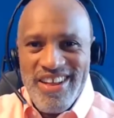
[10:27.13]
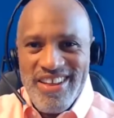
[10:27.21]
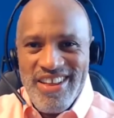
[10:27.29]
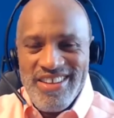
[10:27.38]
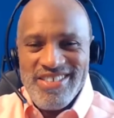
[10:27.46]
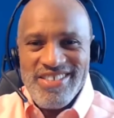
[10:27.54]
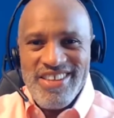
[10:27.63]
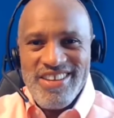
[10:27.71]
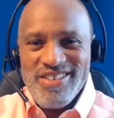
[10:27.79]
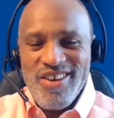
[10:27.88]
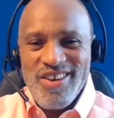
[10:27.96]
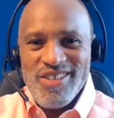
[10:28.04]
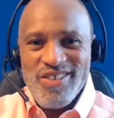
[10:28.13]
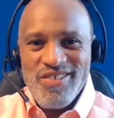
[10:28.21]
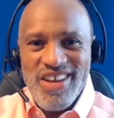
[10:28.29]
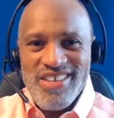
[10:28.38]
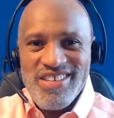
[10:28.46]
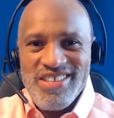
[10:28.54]
That's awesome.
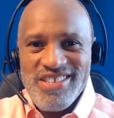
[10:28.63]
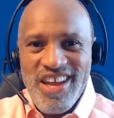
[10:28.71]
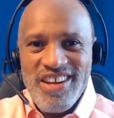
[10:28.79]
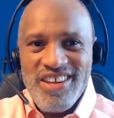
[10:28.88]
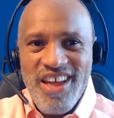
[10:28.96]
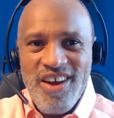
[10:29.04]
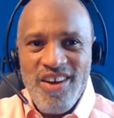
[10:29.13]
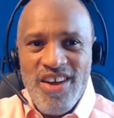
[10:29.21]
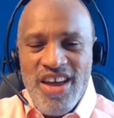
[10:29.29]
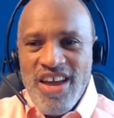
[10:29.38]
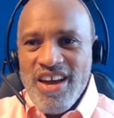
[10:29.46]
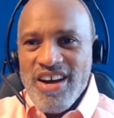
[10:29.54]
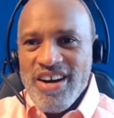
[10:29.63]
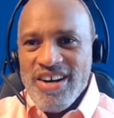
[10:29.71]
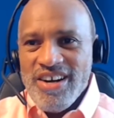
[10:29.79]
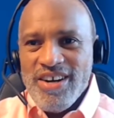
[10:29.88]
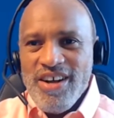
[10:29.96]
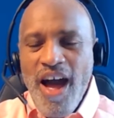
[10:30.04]
That's exciting. Now,
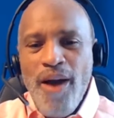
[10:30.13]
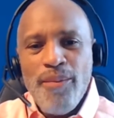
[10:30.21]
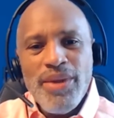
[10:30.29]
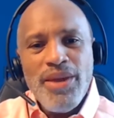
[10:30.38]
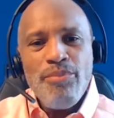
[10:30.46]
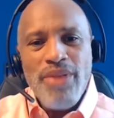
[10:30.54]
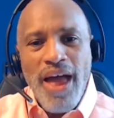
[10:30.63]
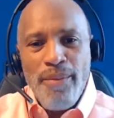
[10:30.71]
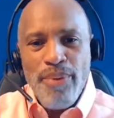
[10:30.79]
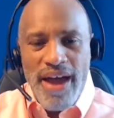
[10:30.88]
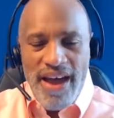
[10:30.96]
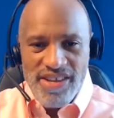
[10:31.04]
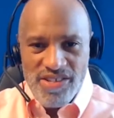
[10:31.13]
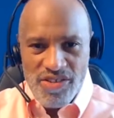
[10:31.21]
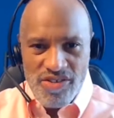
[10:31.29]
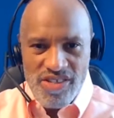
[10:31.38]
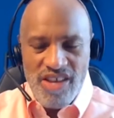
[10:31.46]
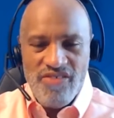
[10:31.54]
how many Black
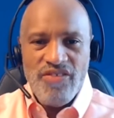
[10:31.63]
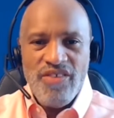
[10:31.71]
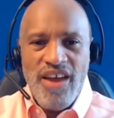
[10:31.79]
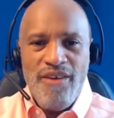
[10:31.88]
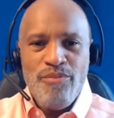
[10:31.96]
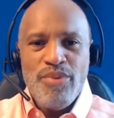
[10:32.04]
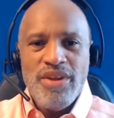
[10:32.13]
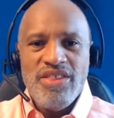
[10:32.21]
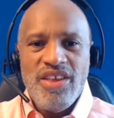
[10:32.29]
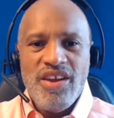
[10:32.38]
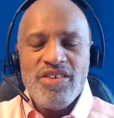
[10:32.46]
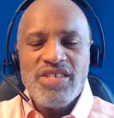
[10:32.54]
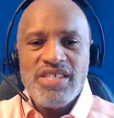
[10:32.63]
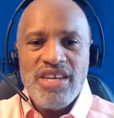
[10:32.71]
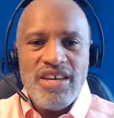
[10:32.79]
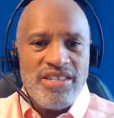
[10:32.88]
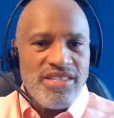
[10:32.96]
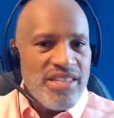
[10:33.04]
pastors have been there
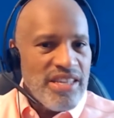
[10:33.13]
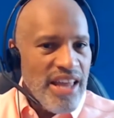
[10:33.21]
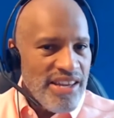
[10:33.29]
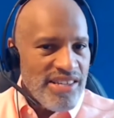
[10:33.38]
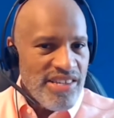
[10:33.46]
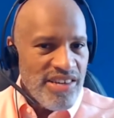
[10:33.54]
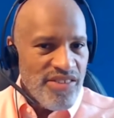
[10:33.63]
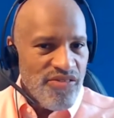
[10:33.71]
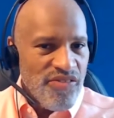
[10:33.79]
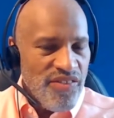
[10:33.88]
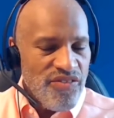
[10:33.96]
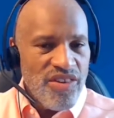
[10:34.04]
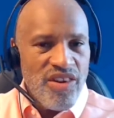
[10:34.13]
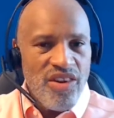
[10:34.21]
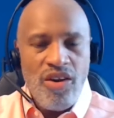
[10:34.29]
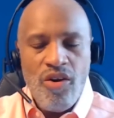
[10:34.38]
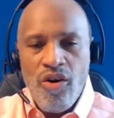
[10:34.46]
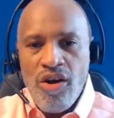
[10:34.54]
since
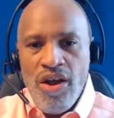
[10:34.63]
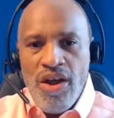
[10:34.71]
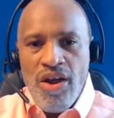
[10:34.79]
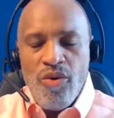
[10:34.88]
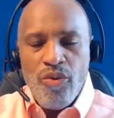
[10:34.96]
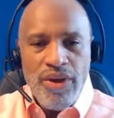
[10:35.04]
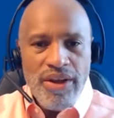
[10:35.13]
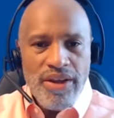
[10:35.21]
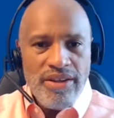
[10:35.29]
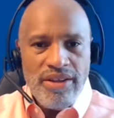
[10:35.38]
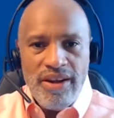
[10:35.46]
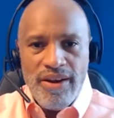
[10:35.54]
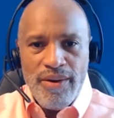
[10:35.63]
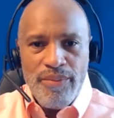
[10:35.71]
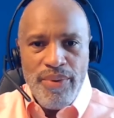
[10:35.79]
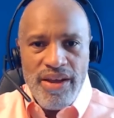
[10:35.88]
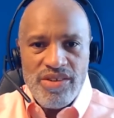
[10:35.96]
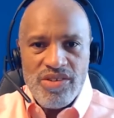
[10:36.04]
1950, or when
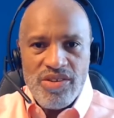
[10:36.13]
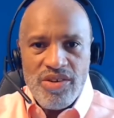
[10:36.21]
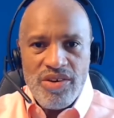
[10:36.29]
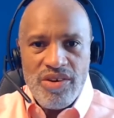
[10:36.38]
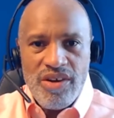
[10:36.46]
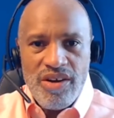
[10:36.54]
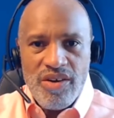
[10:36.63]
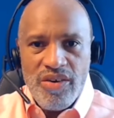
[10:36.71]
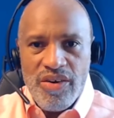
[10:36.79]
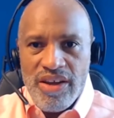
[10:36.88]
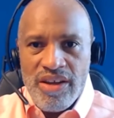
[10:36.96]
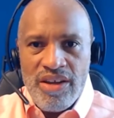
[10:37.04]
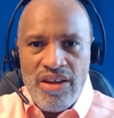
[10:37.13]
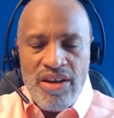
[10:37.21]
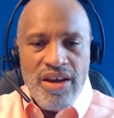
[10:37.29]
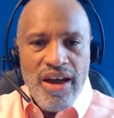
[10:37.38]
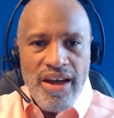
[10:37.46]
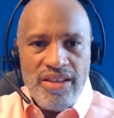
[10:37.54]
Pastor Cring
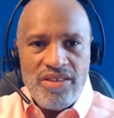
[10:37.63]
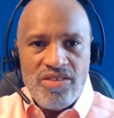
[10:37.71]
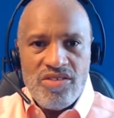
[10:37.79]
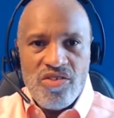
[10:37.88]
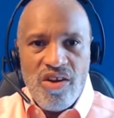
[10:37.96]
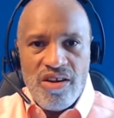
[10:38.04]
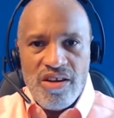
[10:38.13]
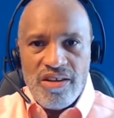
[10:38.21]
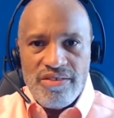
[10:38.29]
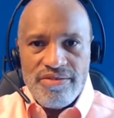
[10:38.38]
Allen started?